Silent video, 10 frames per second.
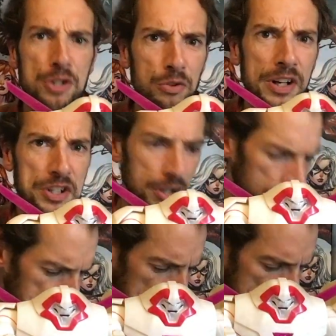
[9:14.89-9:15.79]

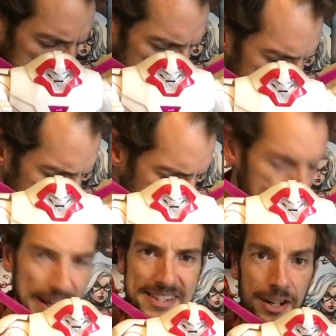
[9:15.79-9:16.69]
original. She's
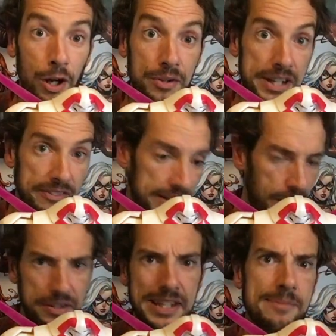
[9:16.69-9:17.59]
based a lot on the
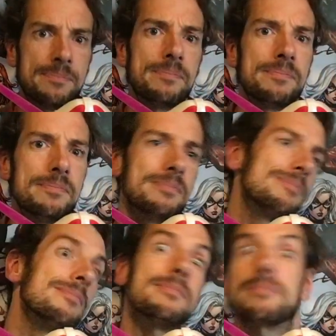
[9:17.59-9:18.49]
on the...
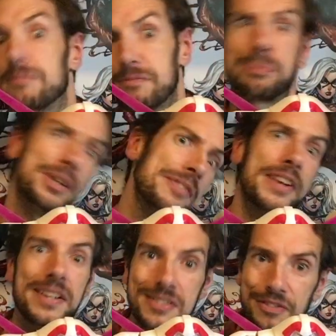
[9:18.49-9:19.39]

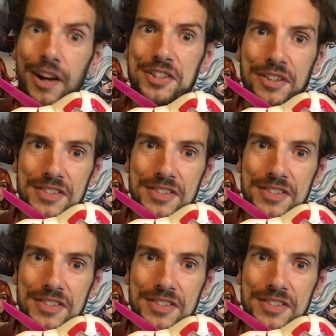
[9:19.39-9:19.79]
previous version of